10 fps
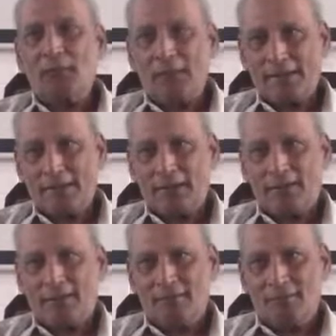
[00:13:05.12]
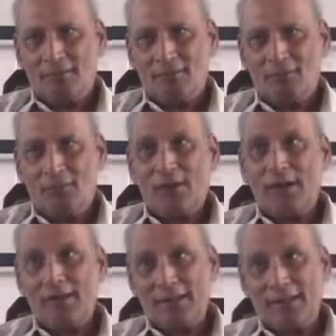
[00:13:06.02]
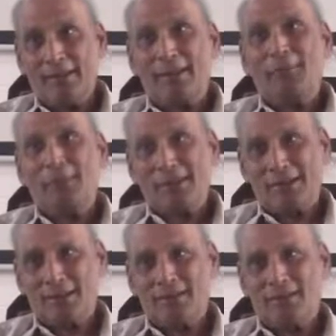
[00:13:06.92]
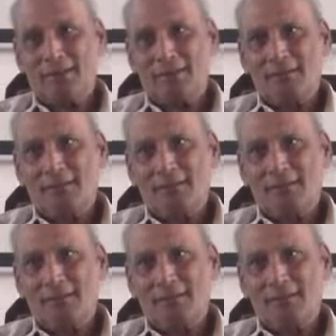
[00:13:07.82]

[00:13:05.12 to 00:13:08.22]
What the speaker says: fighting for their application.